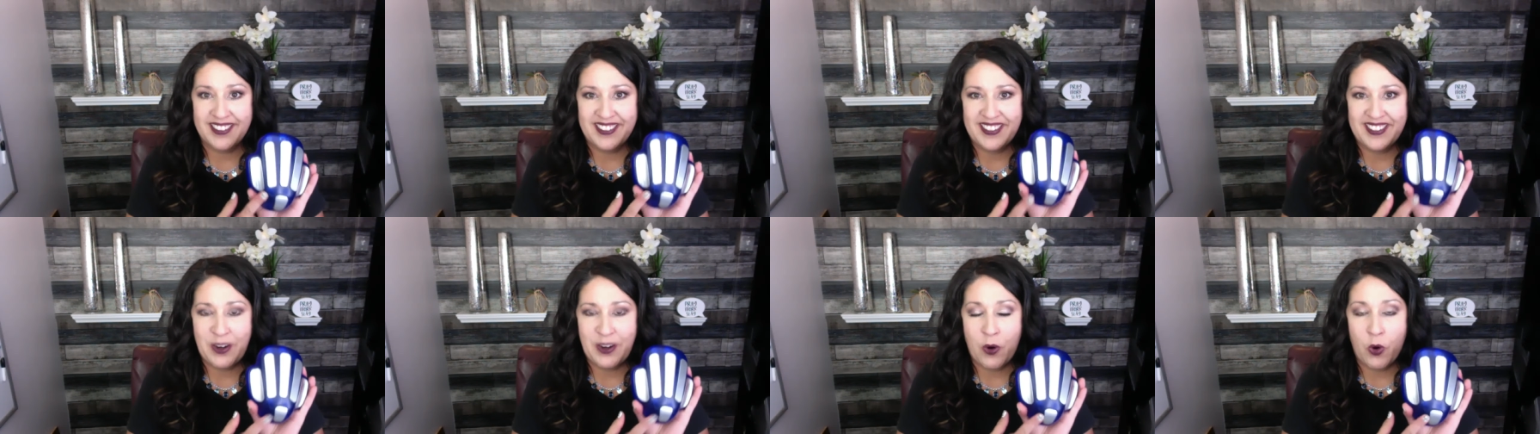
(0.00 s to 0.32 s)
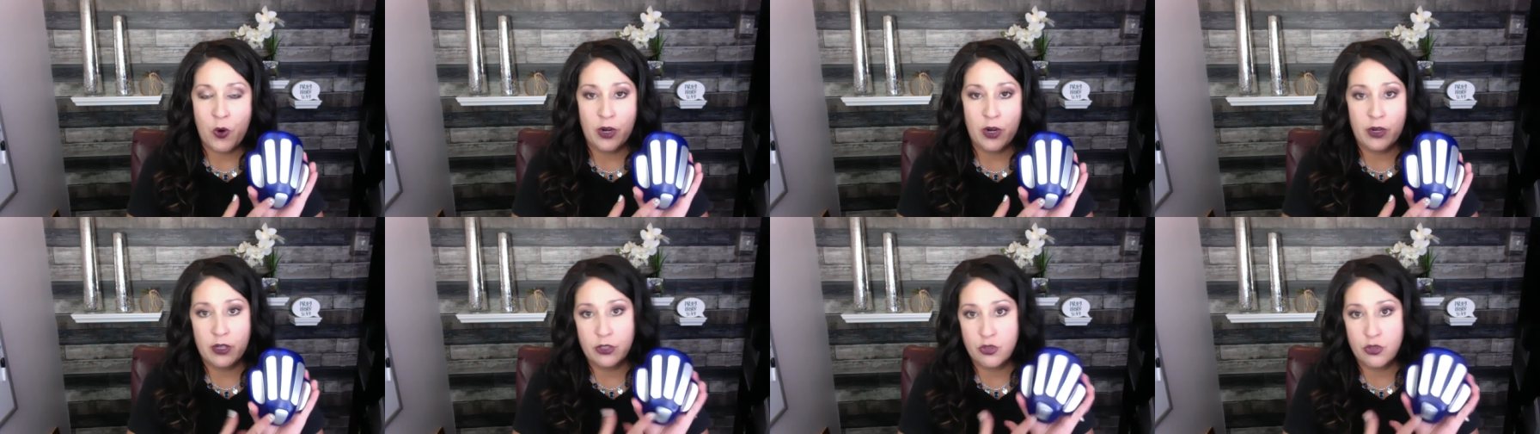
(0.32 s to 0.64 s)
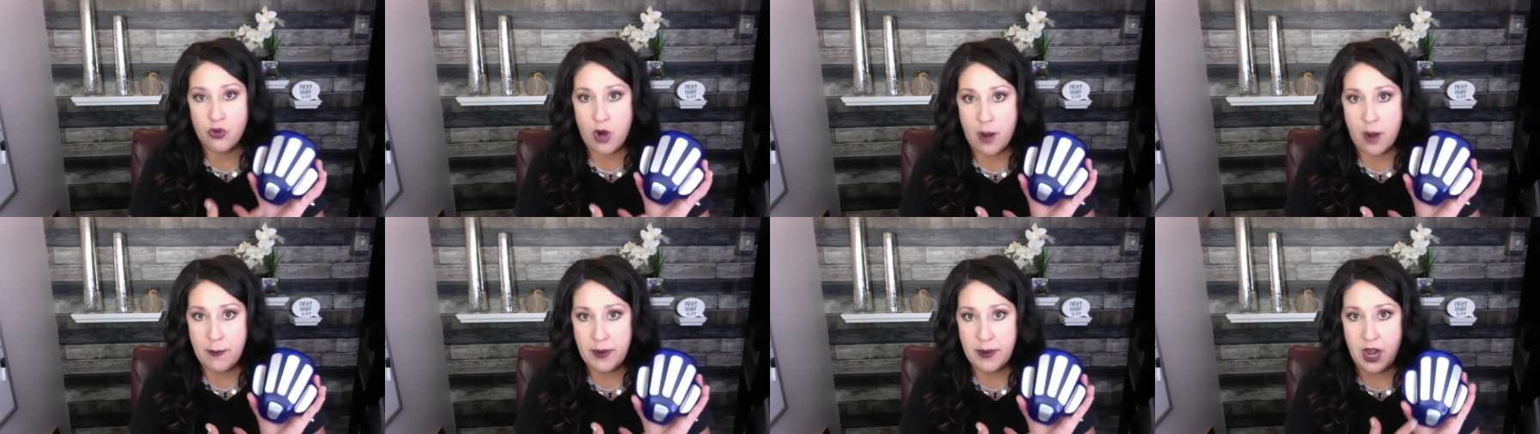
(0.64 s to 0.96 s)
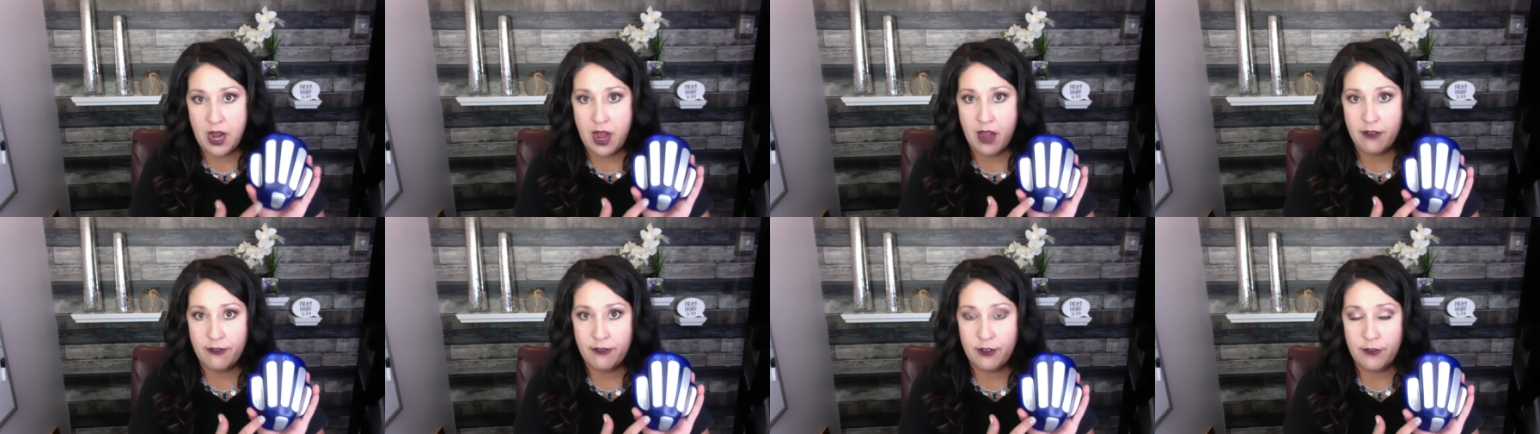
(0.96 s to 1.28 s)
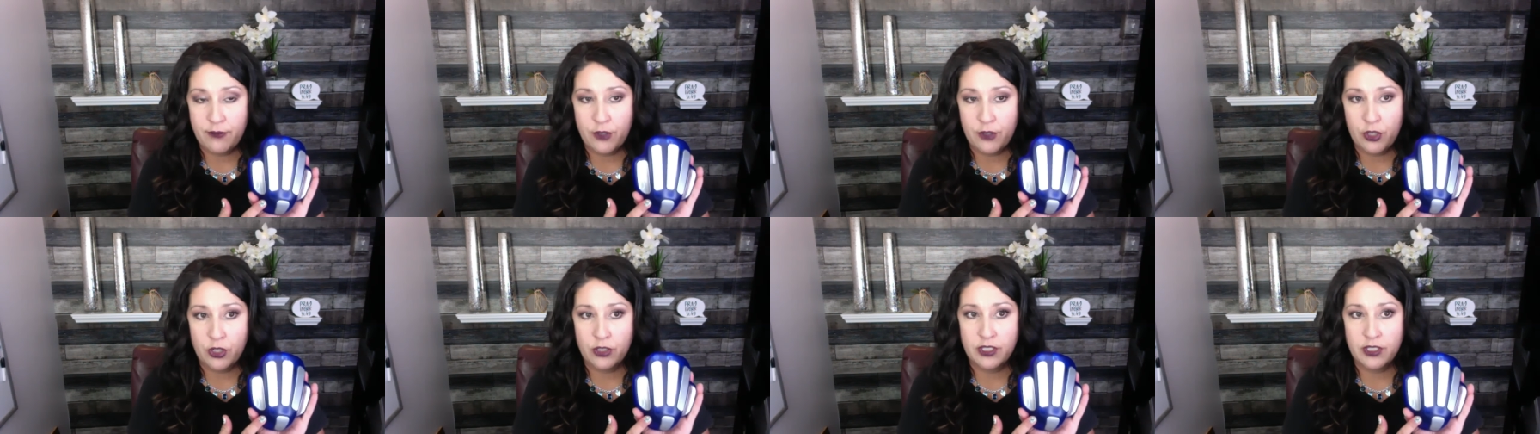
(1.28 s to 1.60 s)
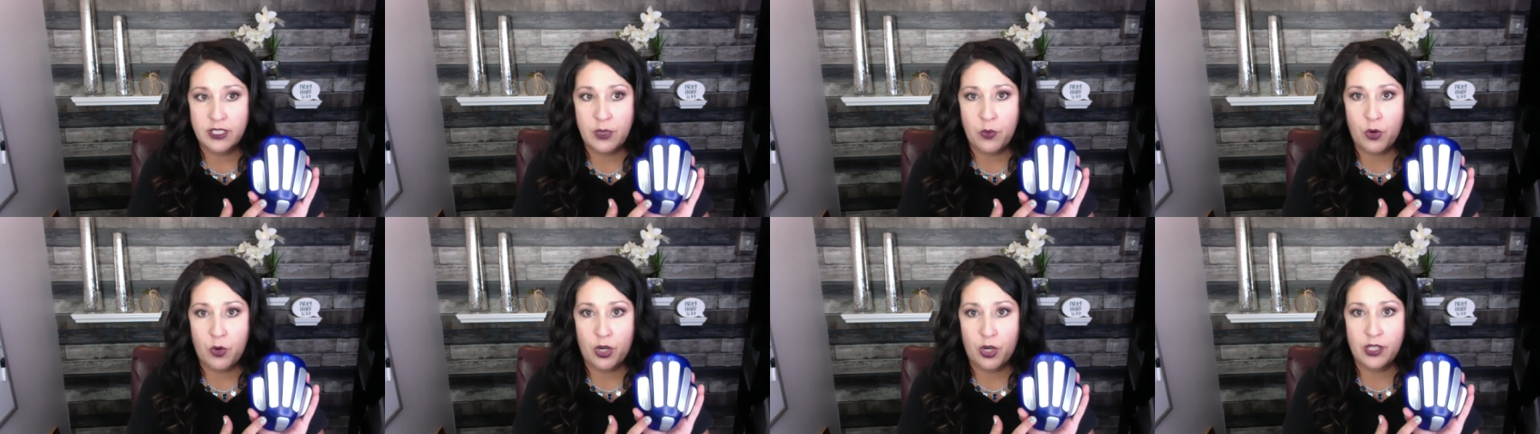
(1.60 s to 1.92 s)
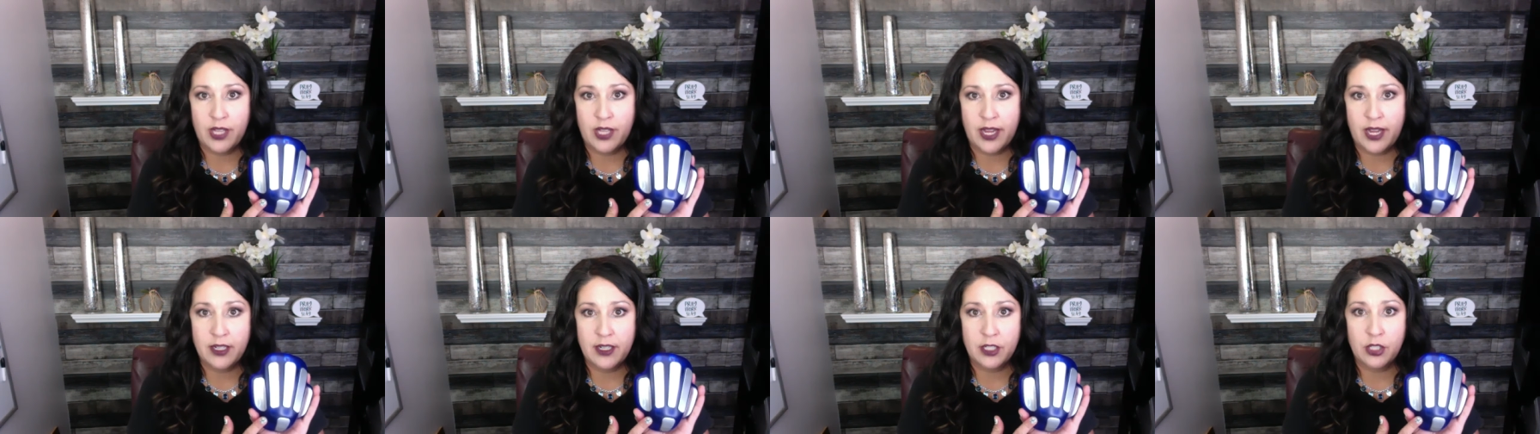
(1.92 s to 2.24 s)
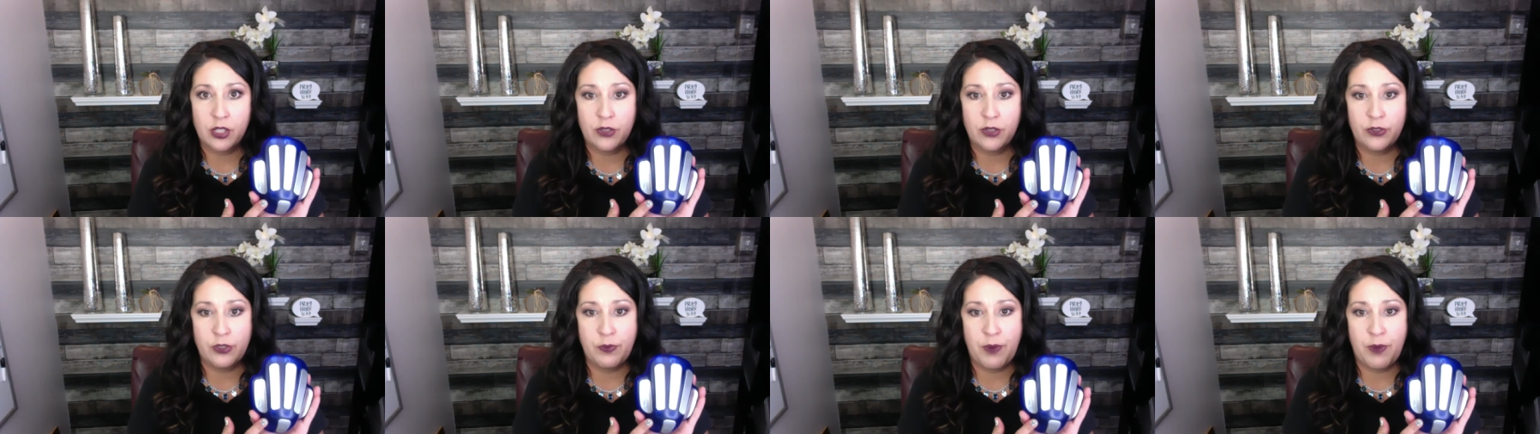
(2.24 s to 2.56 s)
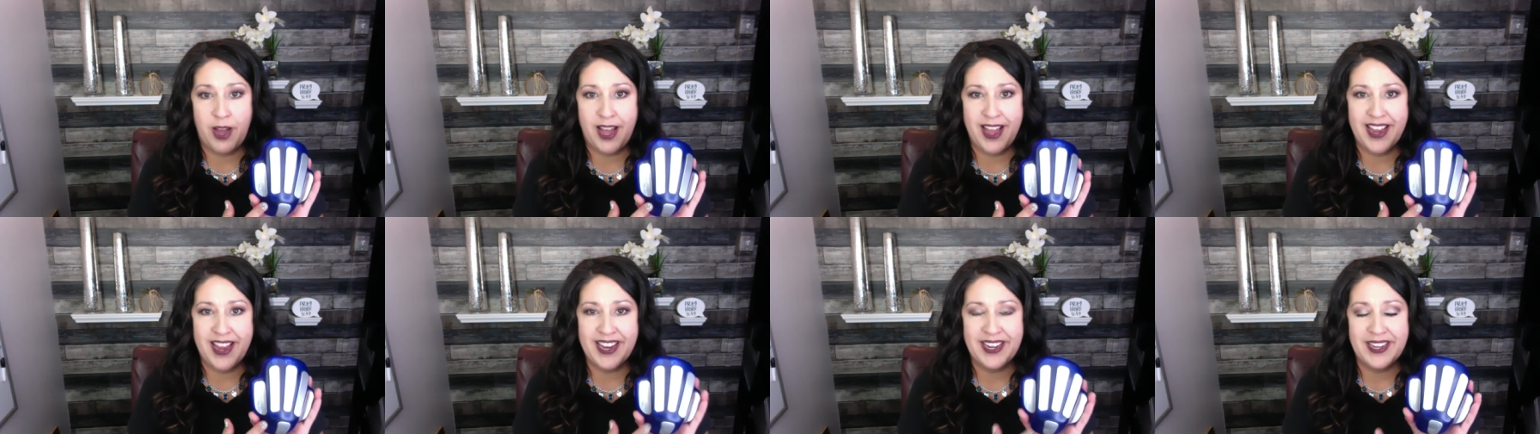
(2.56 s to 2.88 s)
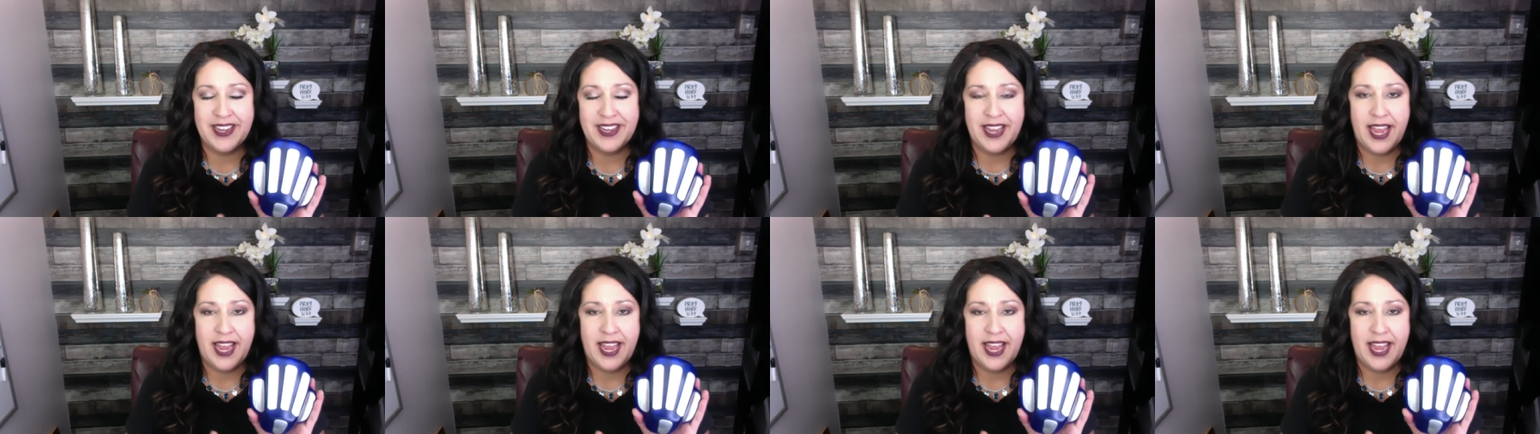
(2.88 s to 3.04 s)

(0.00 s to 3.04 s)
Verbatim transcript: or drop it off if you're somewhere kind of close by.